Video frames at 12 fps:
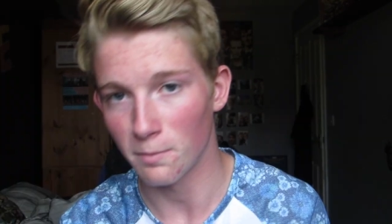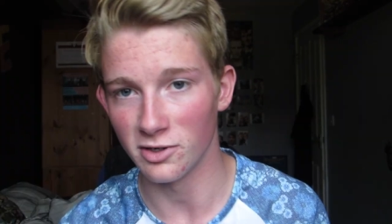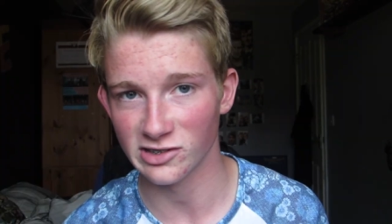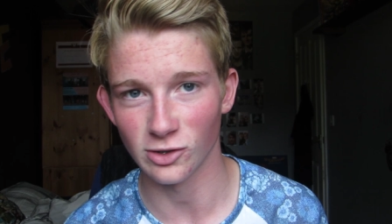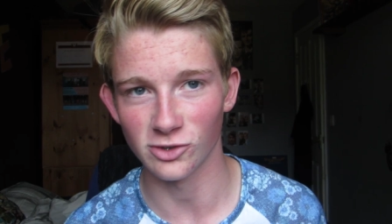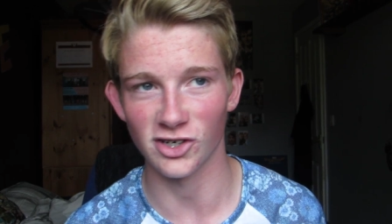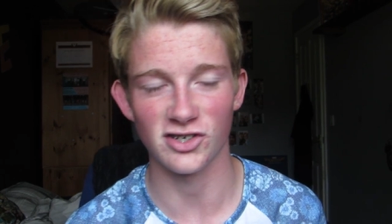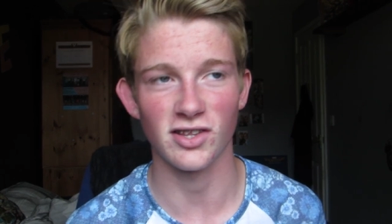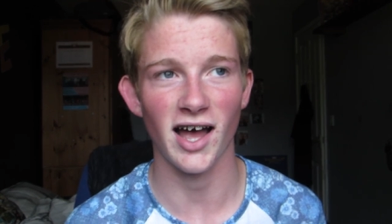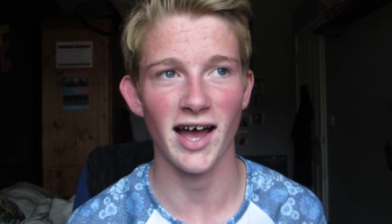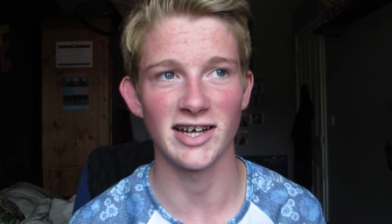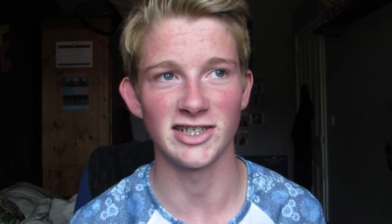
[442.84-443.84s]
But it's not just
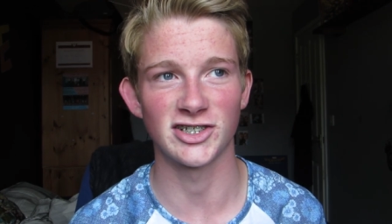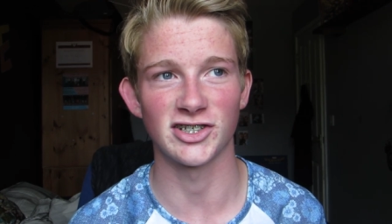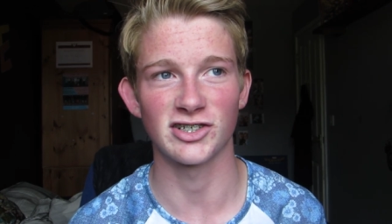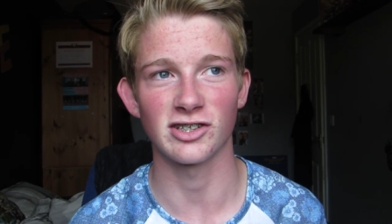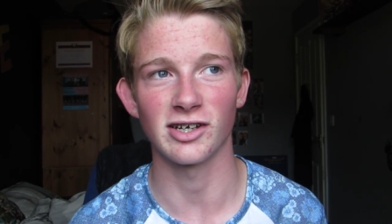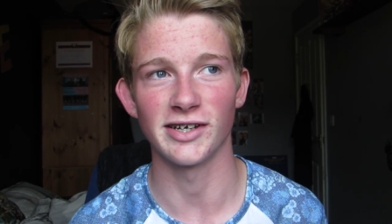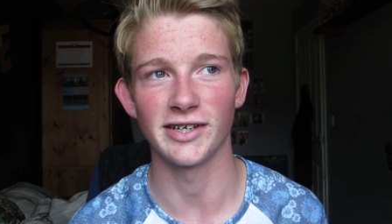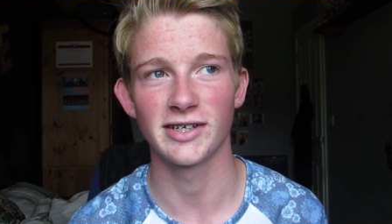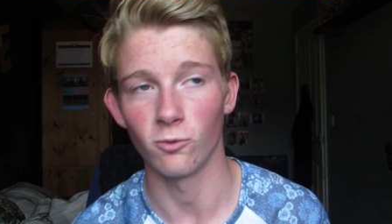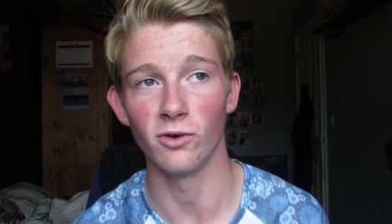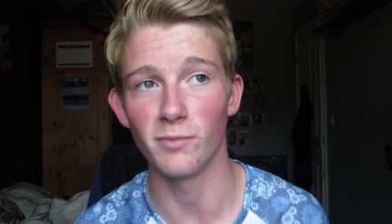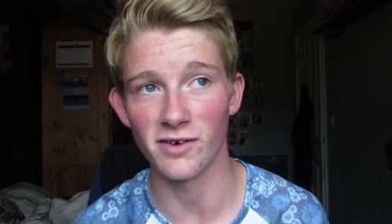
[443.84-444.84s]
that, it's just like,
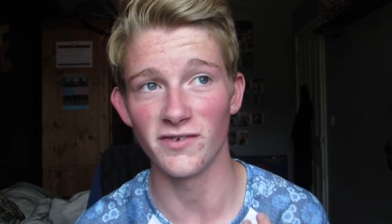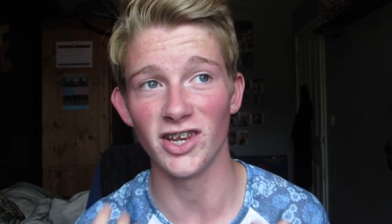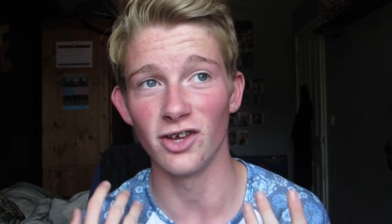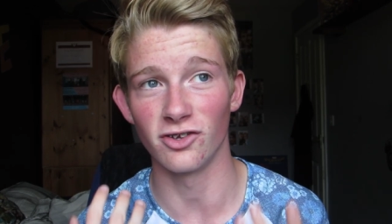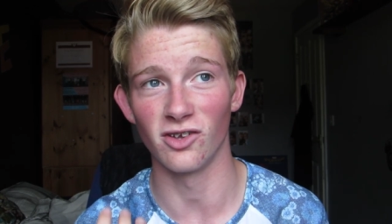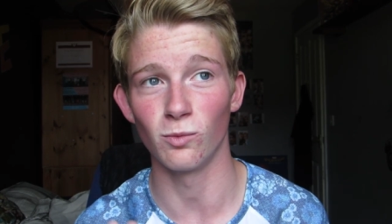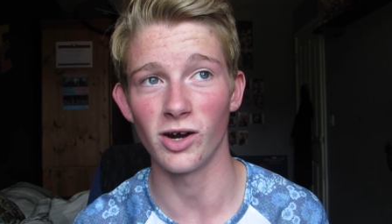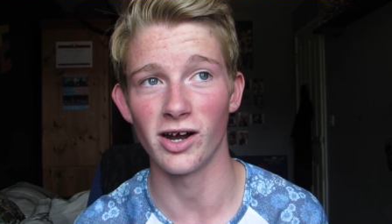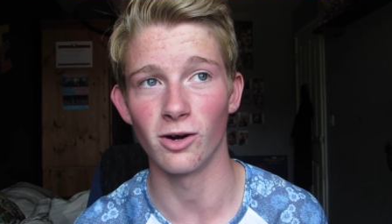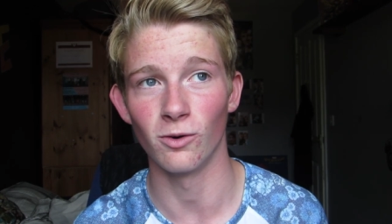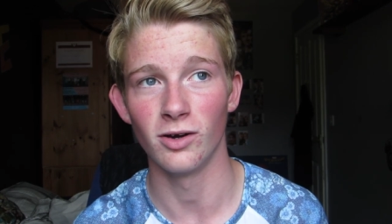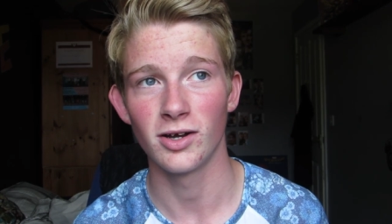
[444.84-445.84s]
with my videos as
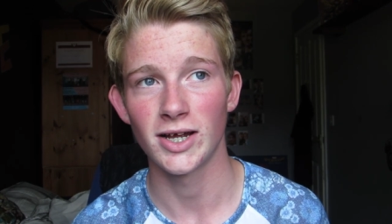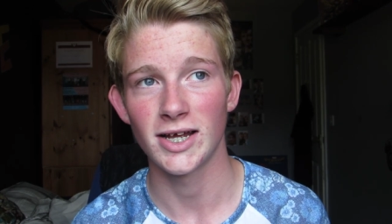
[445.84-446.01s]
well,